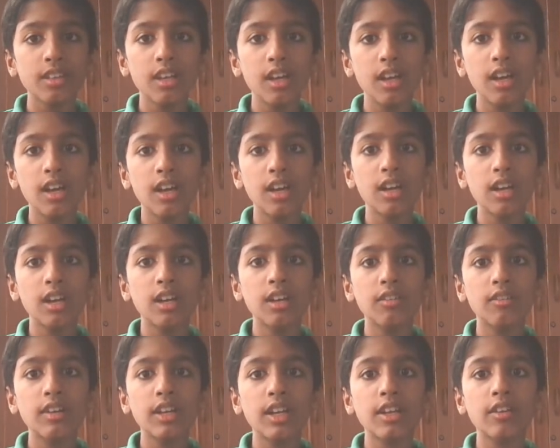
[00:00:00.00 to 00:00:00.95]

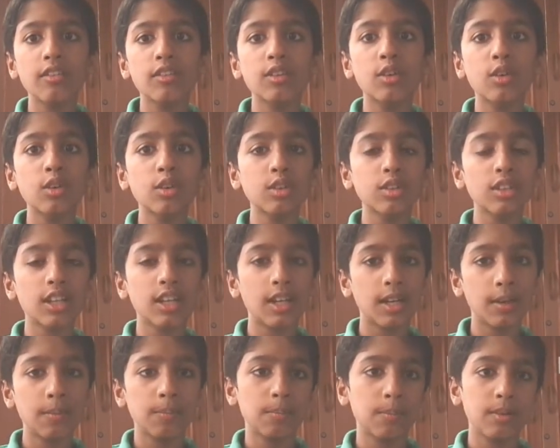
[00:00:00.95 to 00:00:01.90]
when I will go to the
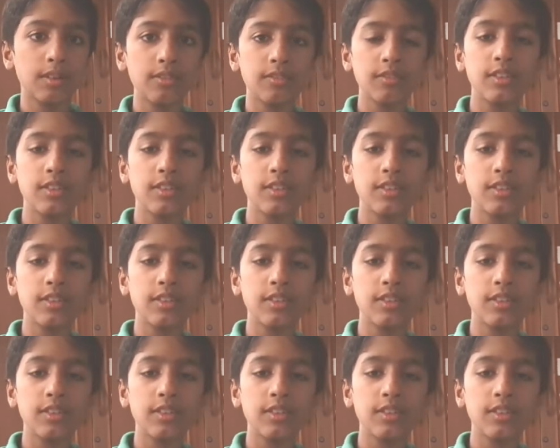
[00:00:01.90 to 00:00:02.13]
cup,